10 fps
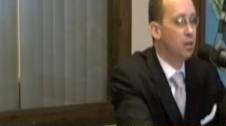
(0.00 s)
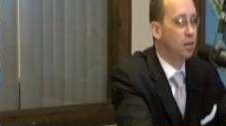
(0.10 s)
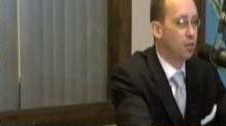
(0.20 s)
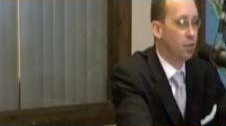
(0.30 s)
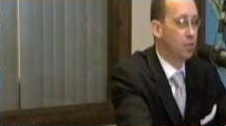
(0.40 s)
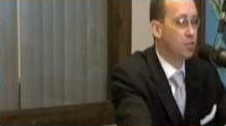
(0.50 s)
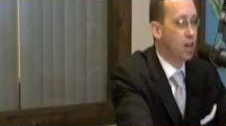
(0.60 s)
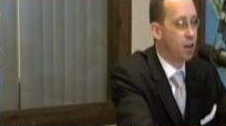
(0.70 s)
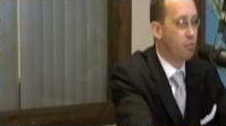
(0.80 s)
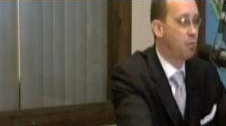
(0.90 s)
their
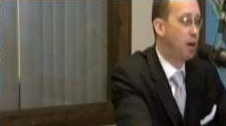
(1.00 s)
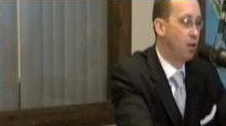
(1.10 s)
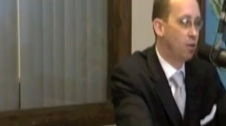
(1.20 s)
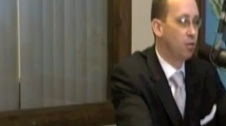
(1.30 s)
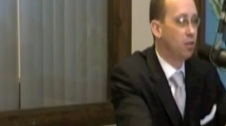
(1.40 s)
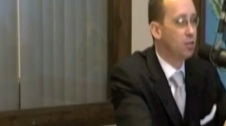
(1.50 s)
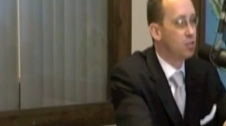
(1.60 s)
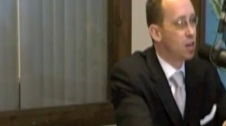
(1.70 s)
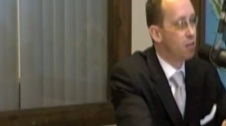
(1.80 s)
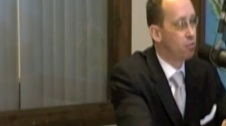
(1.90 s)
desire for power, or their
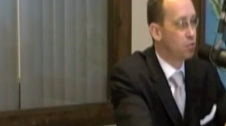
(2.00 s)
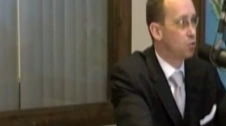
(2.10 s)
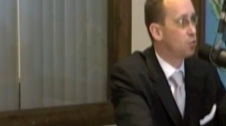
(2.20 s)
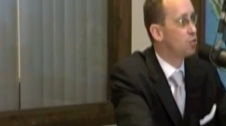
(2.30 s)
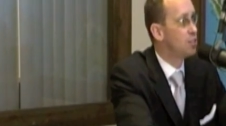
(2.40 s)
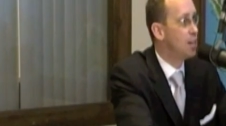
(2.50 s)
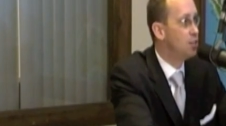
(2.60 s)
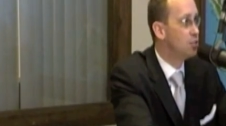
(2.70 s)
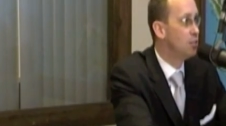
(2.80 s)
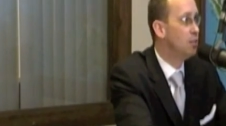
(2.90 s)
desire for social
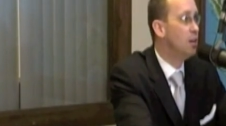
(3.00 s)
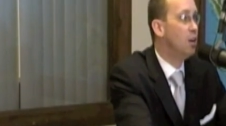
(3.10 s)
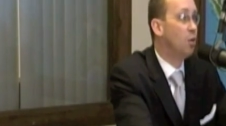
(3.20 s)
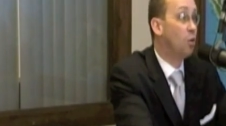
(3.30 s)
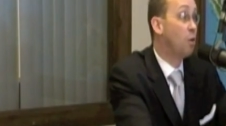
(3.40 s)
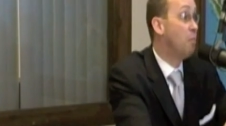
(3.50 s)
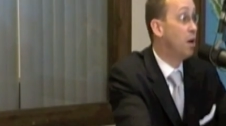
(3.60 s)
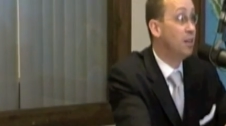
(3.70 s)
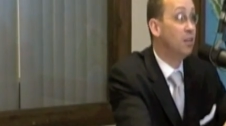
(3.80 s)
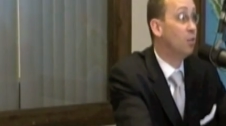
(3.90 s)
station, or
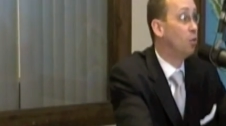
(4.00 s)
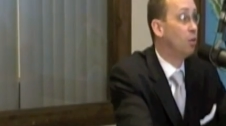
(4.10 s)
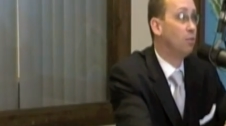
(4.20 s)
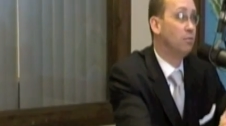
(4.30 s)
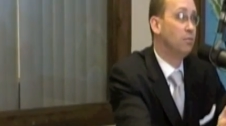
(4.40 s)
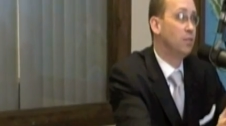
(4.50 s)
money, or